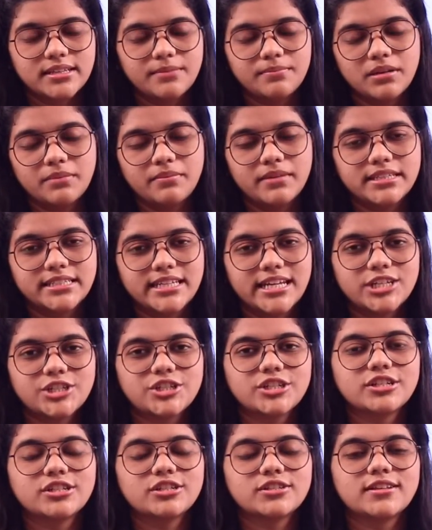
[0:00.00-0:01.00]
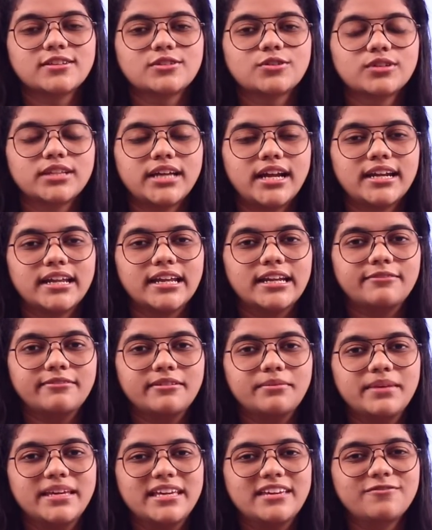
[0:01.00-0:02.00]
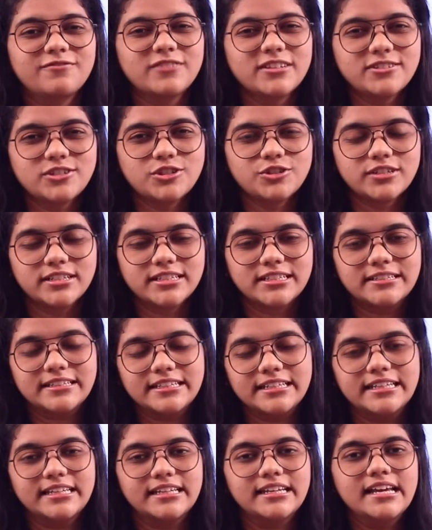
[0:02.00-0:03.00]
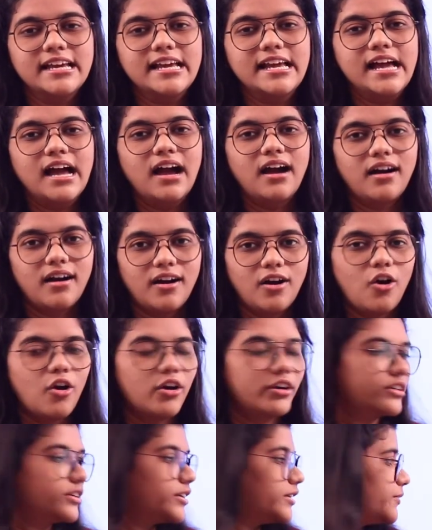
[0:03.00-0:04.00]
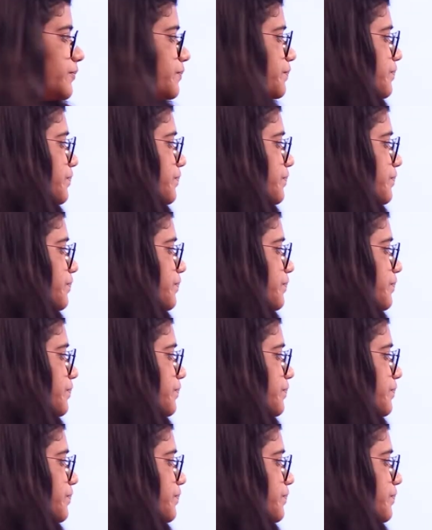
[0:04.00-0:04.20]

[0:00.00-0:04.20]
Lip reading: implementations so that it will be efficiently ordered.